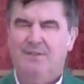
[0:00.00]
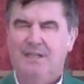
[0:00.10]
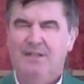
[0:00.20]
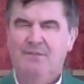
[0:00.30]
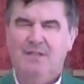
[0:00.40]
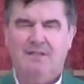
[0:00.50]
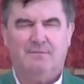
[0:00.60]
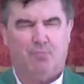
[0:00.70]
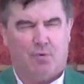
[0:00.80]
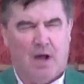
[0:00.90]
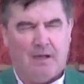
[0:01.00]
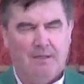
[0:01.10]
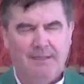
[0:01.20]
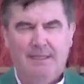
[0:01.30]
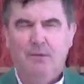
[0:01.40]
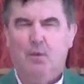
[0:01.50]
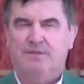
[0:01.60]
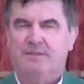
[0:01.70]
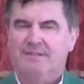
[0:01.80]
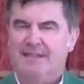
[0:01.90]
even his broccoli was
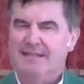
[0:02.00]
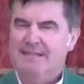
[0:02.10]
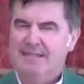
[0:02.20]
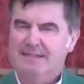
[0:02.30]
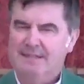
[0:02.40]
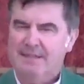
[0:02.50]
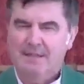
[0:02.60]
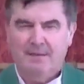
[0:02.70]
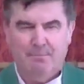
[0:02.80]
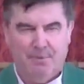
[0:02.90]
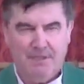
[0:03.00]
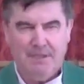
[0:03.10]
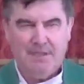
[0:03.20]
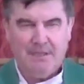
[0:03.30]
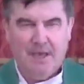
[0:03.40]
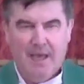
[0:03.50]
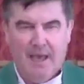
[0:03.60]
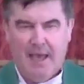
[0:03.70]
a sentient being,